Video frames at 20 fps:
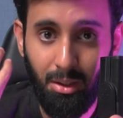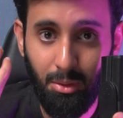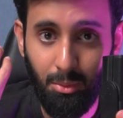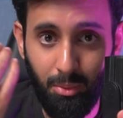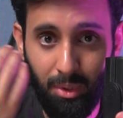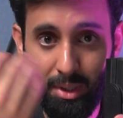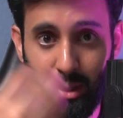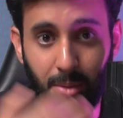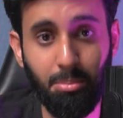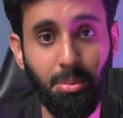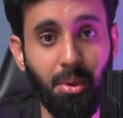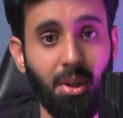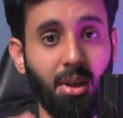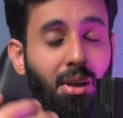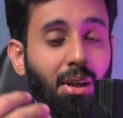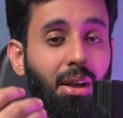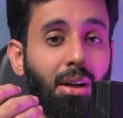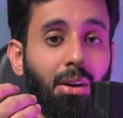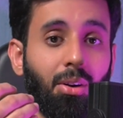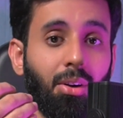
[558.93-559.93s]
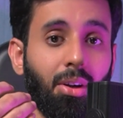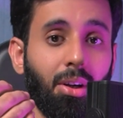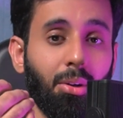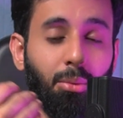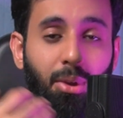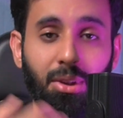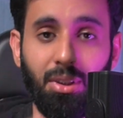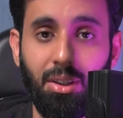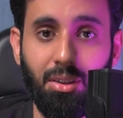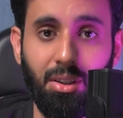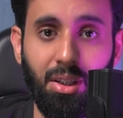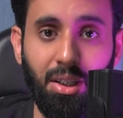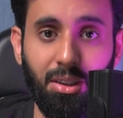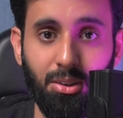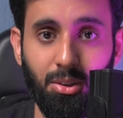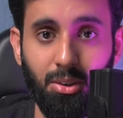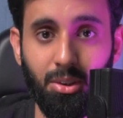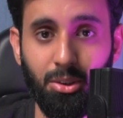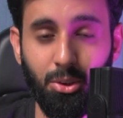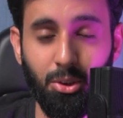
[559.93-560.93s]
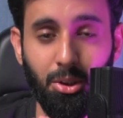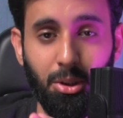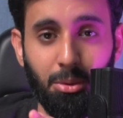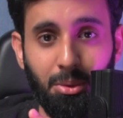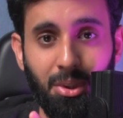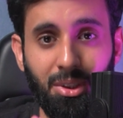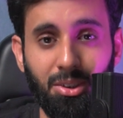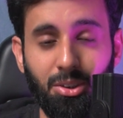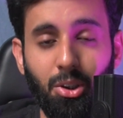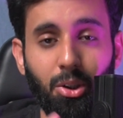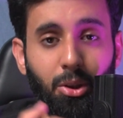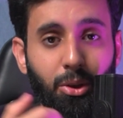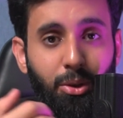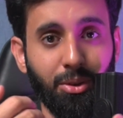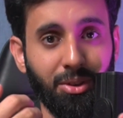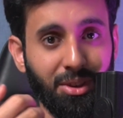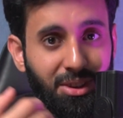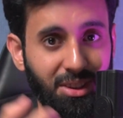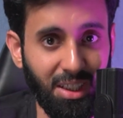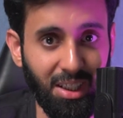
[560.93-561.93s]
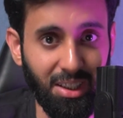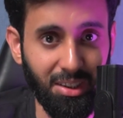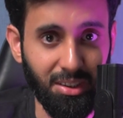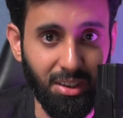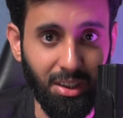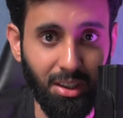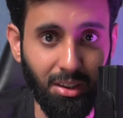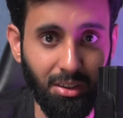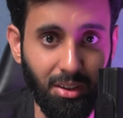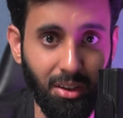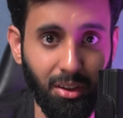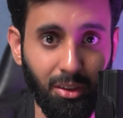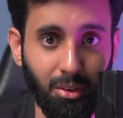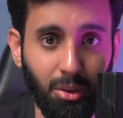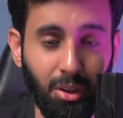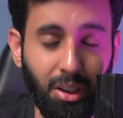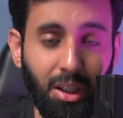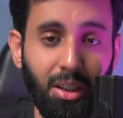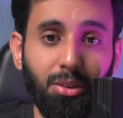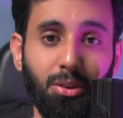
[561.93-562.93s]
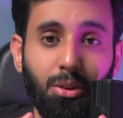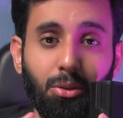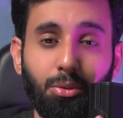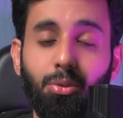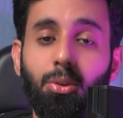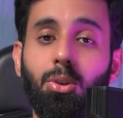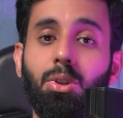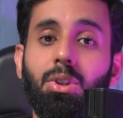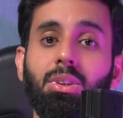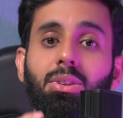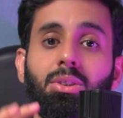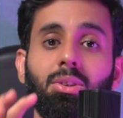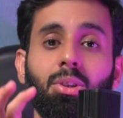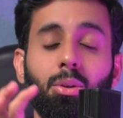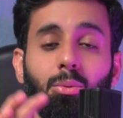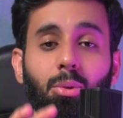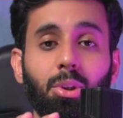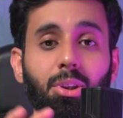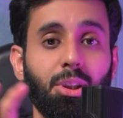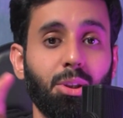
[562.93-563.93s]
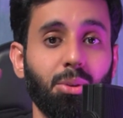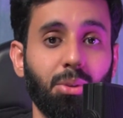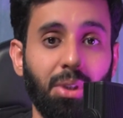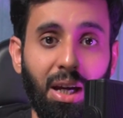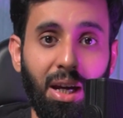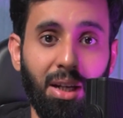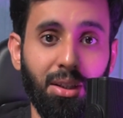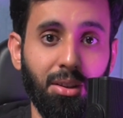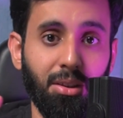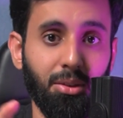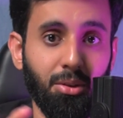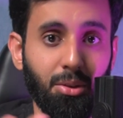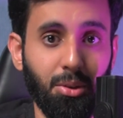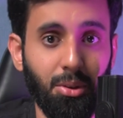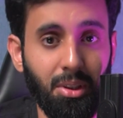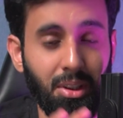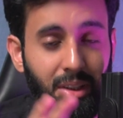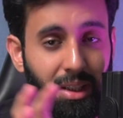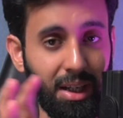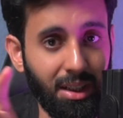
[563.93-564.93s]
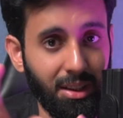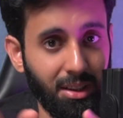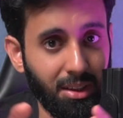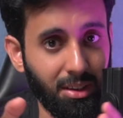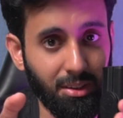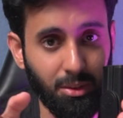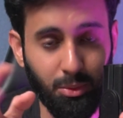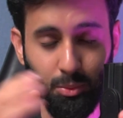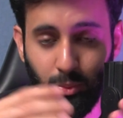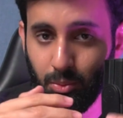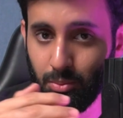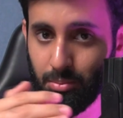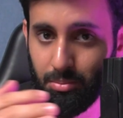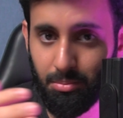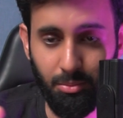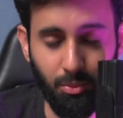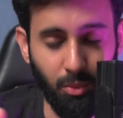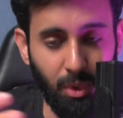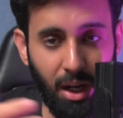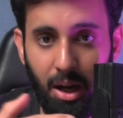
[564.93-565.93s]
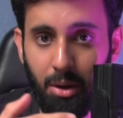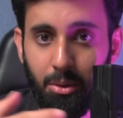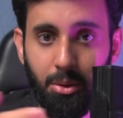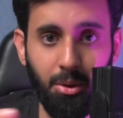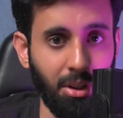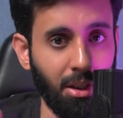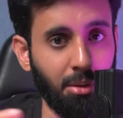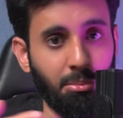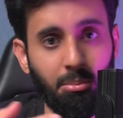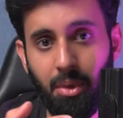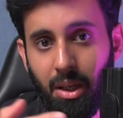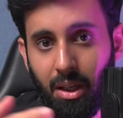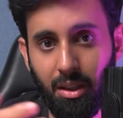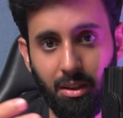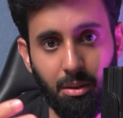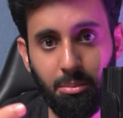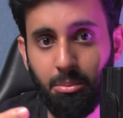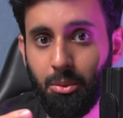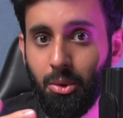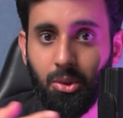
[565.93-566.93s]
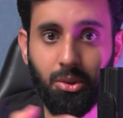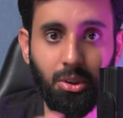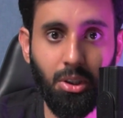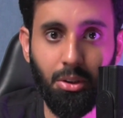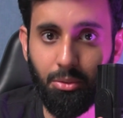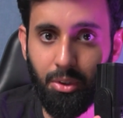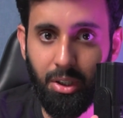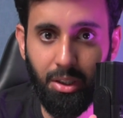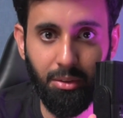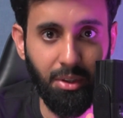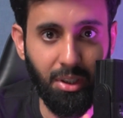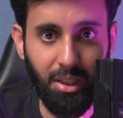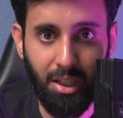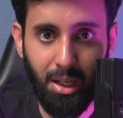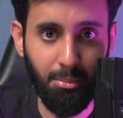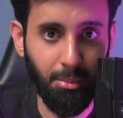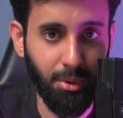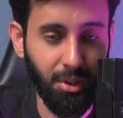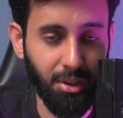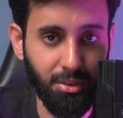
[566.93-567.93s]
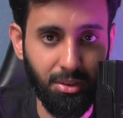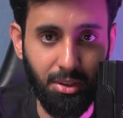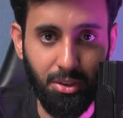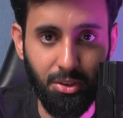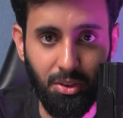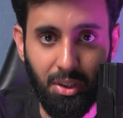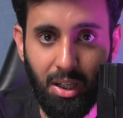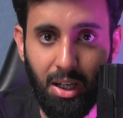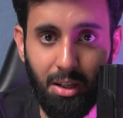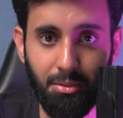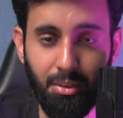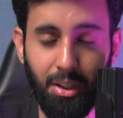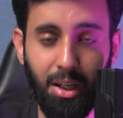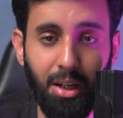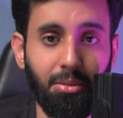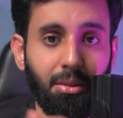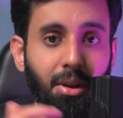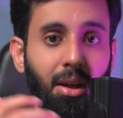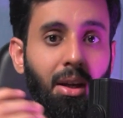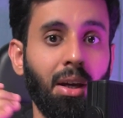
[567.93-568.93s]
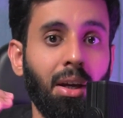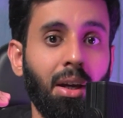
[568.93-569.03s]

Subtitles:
will it be or what the threshold is going to be is not going to change anything, okay? So focus on what you can control, that is how you can make the most of whatever time it is that you have left.